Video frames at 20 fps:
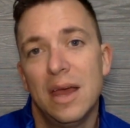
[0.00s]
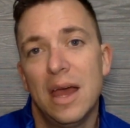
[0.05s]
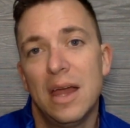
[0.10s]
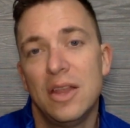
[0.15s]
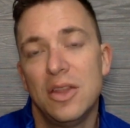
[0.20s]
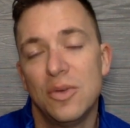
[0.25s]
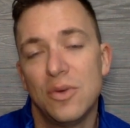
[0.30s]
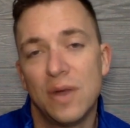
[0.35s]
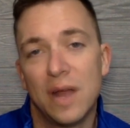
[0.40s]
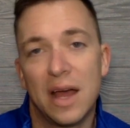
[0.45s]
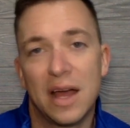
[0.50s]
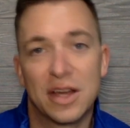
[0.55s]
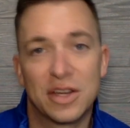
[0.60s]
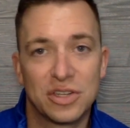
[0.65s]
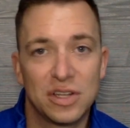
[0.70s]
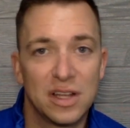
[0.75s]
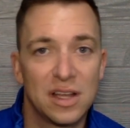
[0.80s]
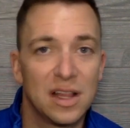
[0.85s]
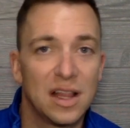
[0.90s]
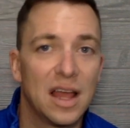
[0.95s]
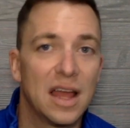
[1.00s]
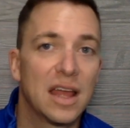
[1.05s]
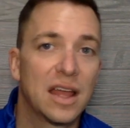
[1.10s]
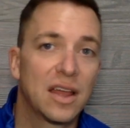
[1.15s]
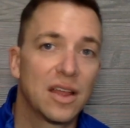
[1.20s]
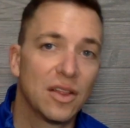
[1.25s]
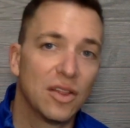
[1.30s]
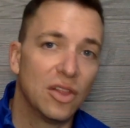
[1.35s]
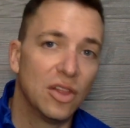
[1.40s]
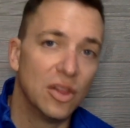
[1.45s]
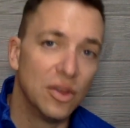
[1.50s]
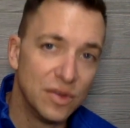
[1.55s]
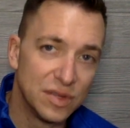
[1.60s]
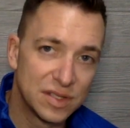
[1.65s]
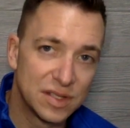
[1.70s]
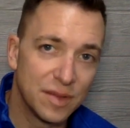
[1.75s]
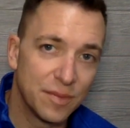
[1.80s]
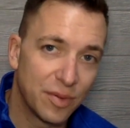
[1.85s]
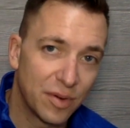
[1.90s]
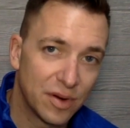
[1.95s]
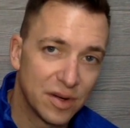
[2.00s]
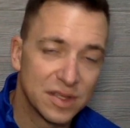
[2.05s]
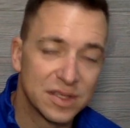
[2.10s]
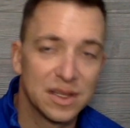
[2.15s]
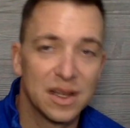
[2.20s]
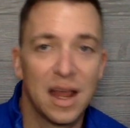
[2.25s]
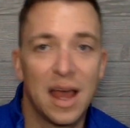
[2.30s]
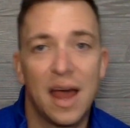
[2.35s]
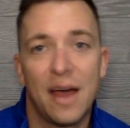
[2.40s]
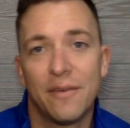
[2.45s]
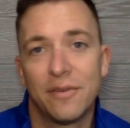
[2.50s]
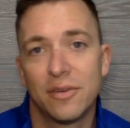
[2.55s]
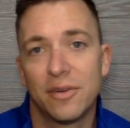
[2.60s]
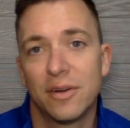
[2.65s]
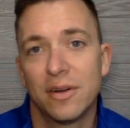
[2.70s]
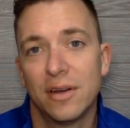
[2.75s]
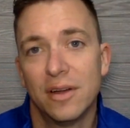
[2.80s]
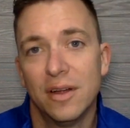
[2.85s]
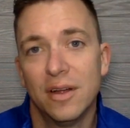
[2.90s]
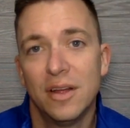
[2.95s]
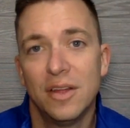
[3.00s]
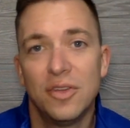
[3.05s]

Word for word: and you would actually like lose the person after.